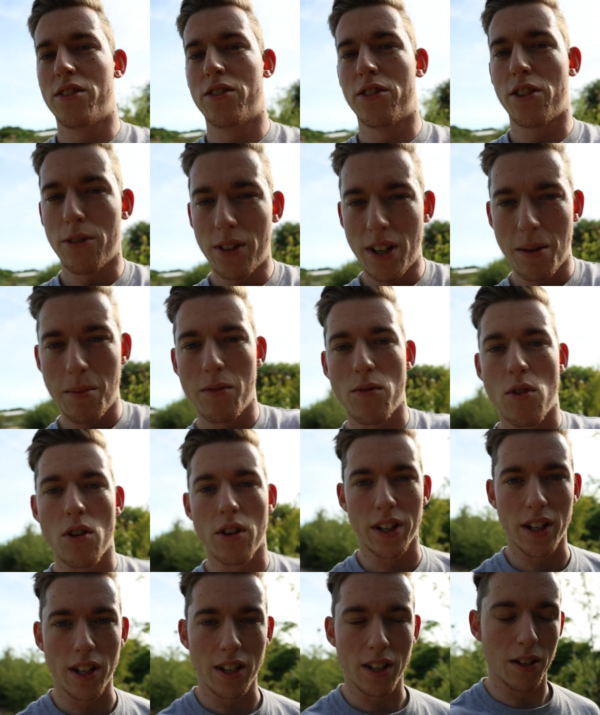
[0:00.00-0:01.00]
don't get me
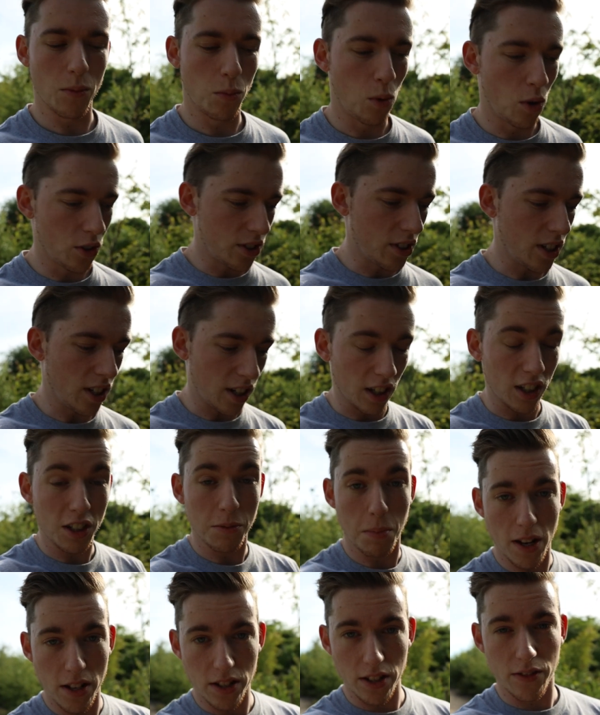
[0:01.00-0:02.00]
wrong, it wasn't an
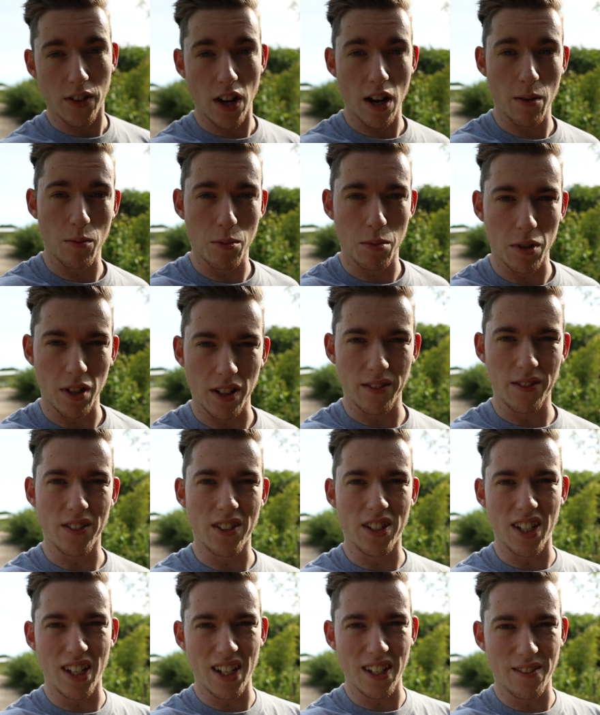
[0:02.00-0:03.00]
expensive camera, but it
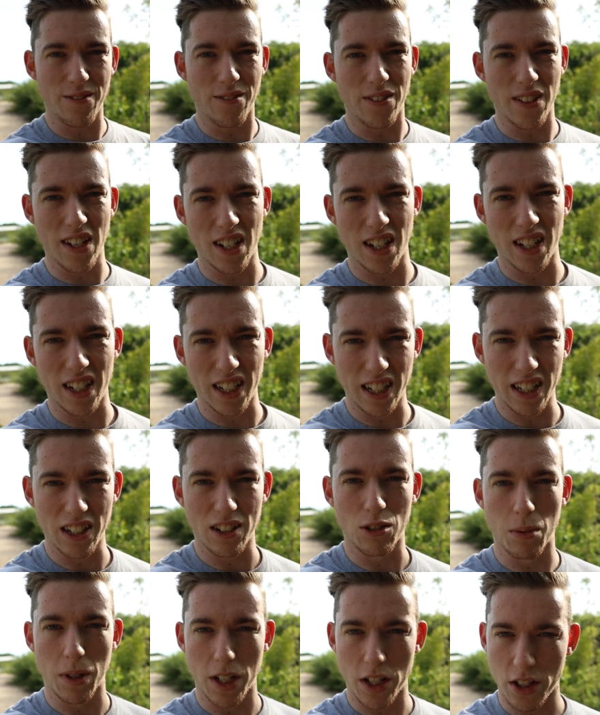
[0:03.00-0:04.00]
did feel a
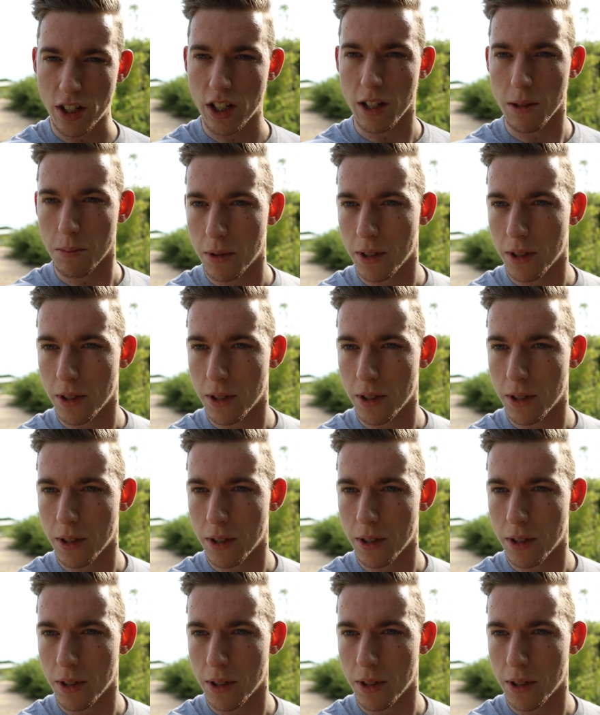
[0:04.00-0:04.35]
little bit cheap.